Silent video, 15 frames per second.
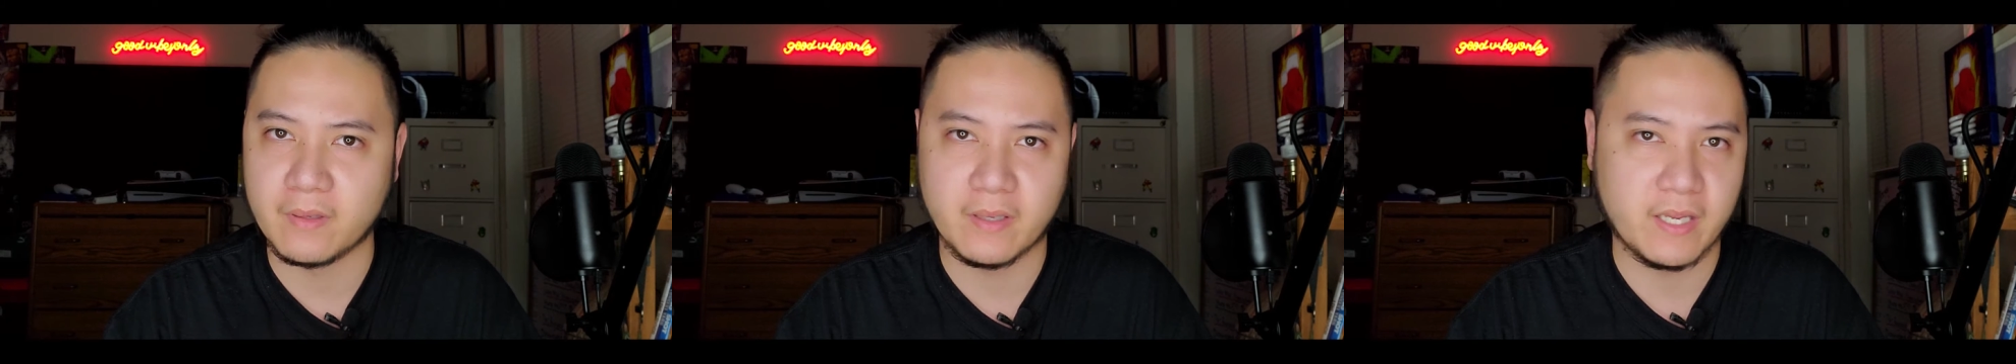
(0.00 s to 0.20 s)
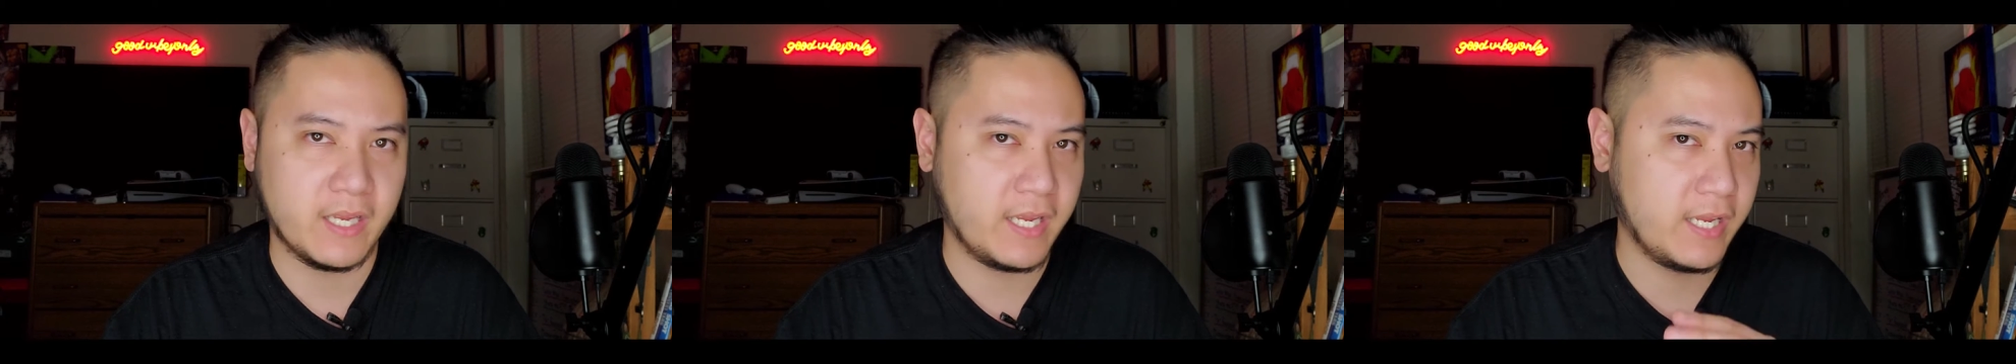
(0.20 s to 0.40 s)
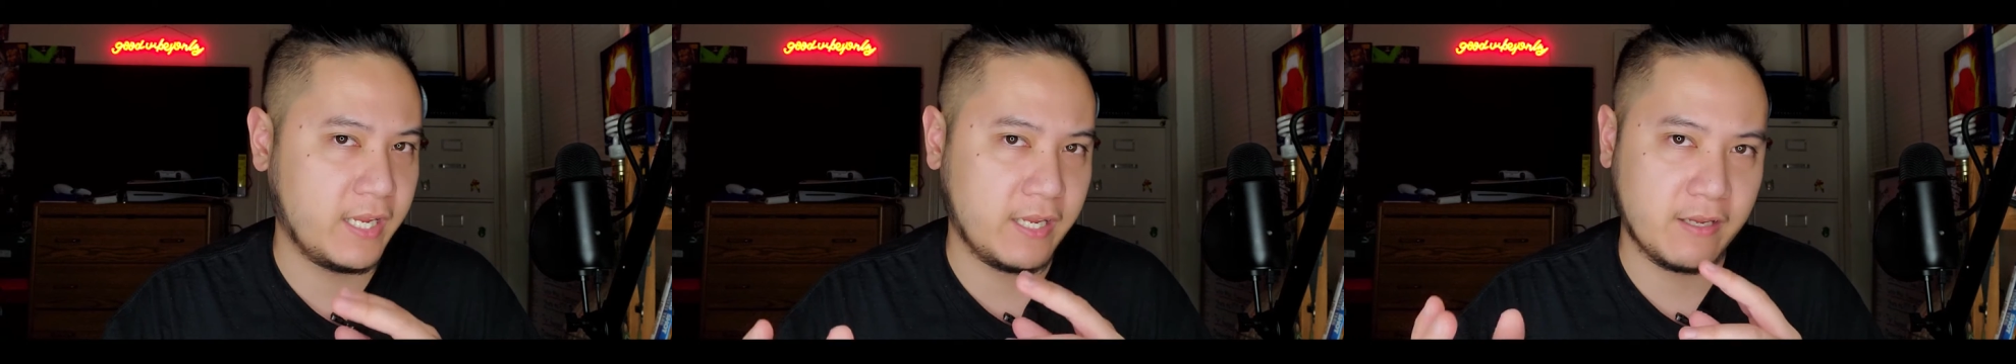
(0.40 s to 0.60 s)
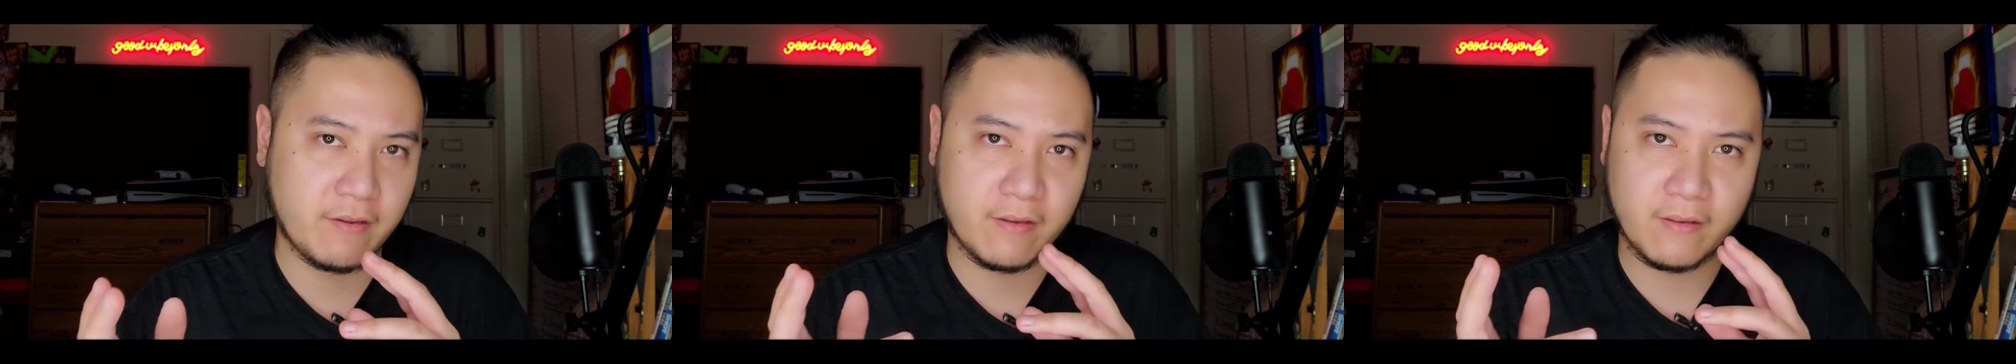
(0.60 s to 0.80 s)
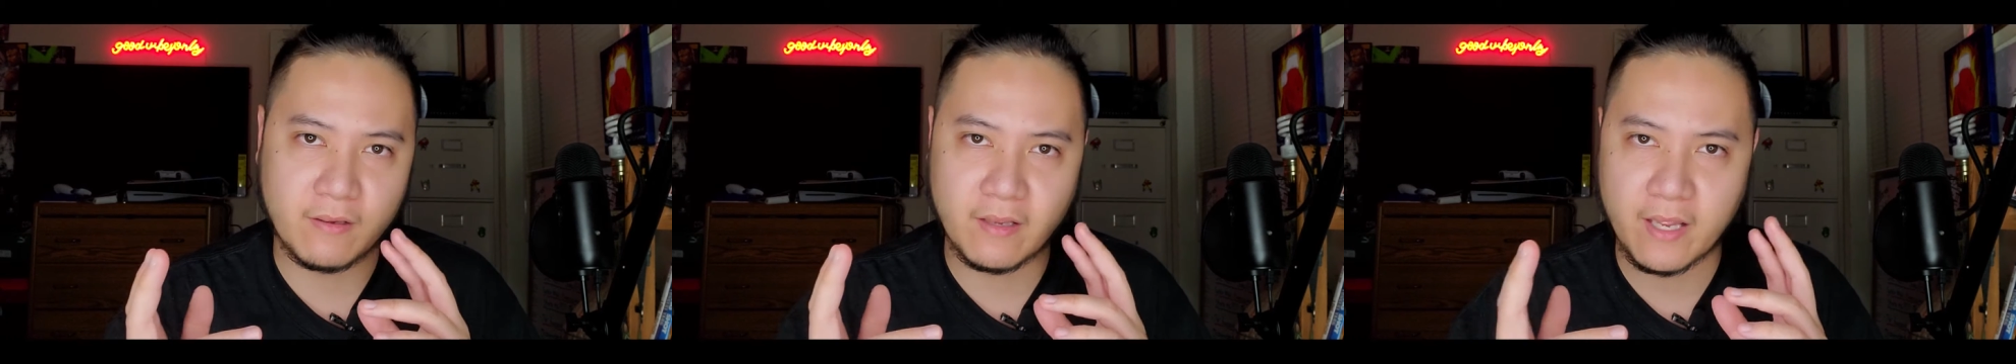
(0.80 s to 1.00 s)

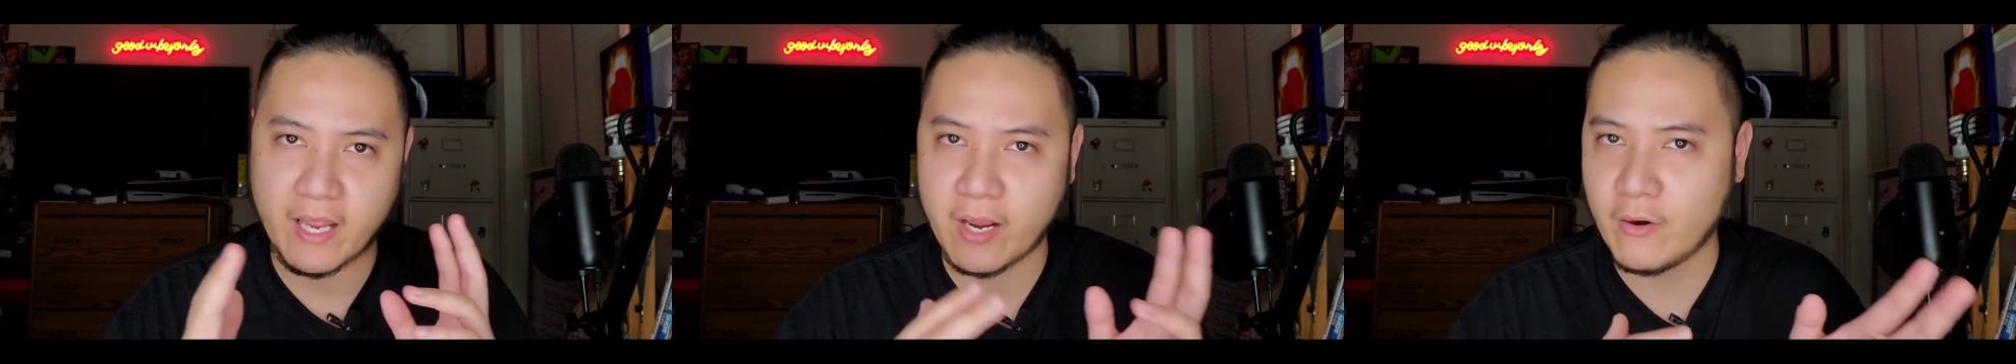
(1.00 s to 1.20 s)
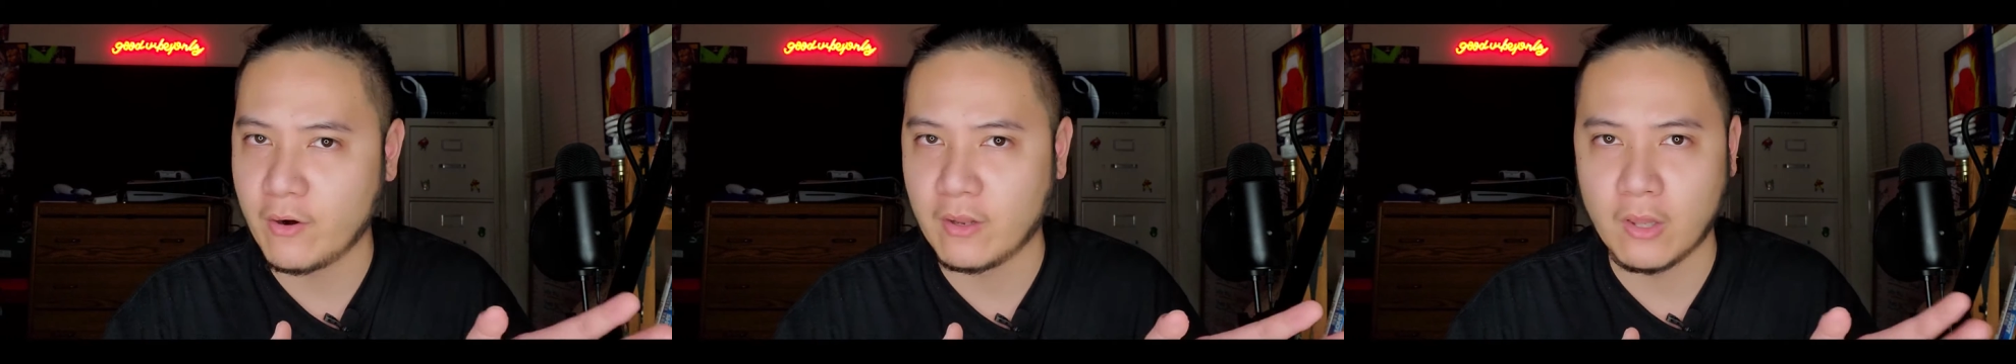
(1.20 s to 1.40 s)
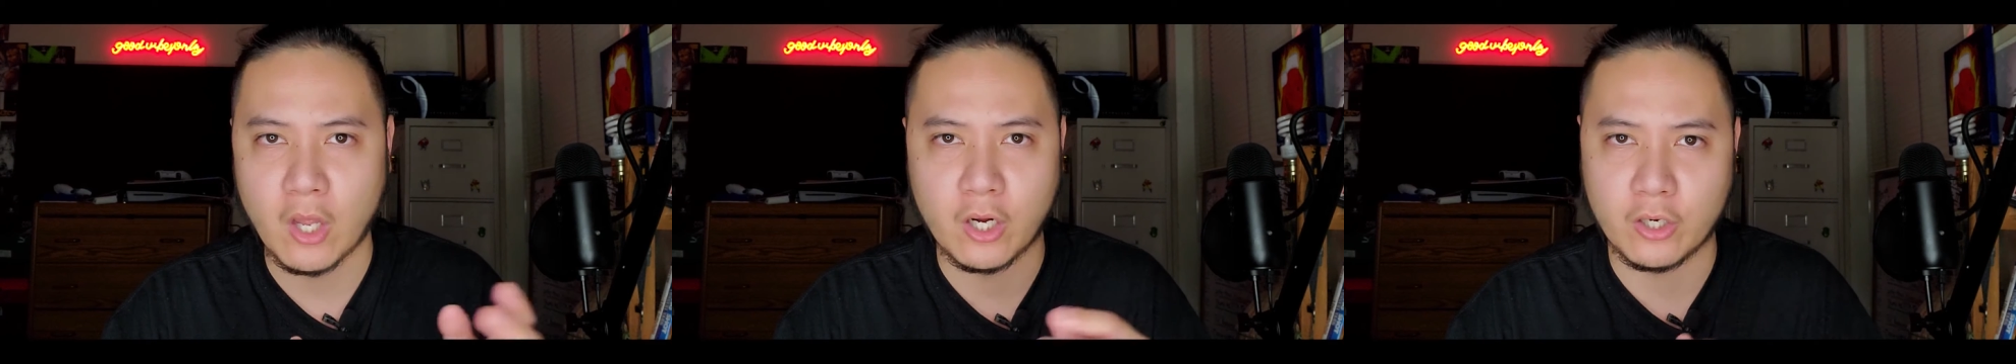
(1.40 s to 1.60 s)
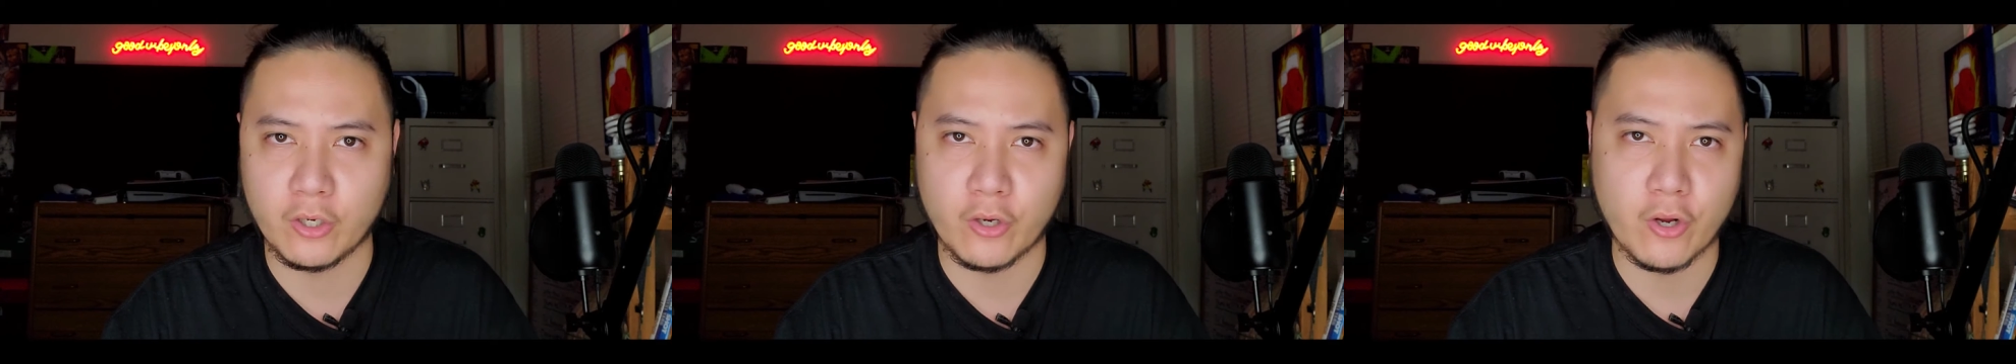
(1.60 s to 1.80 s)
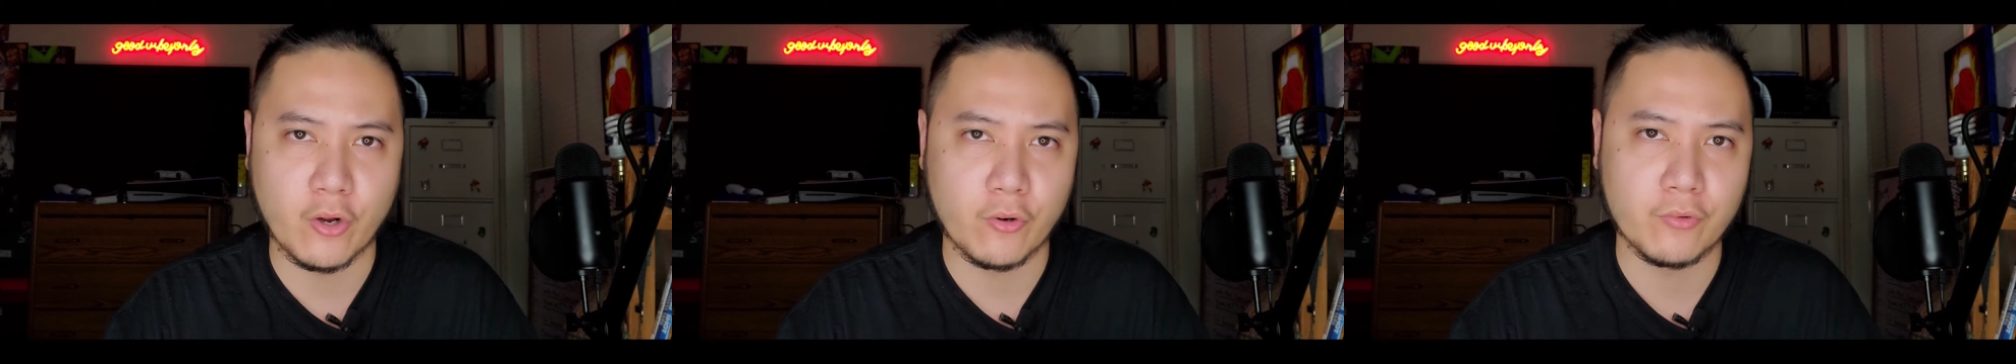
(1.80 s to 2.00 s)
a era long
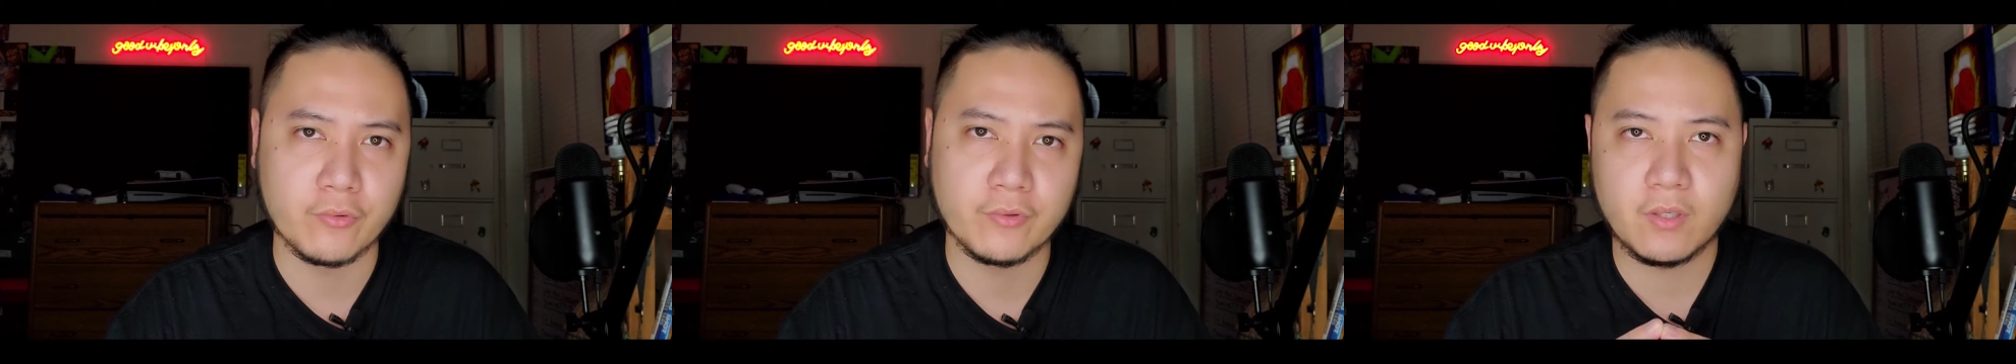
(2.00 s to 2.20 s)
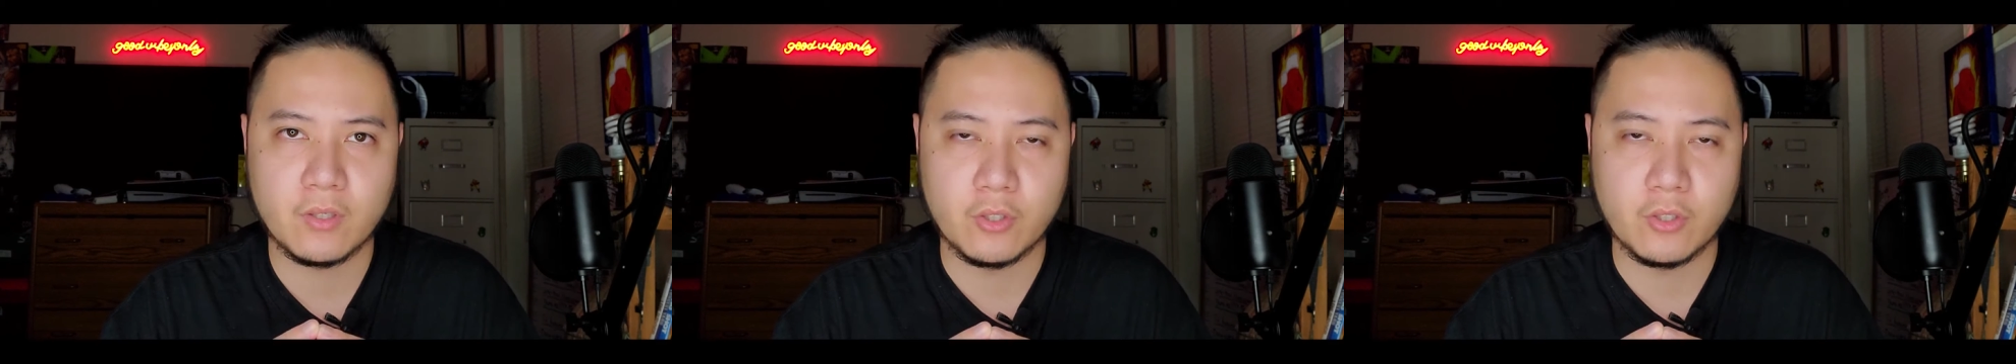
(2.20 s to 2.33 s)
ago.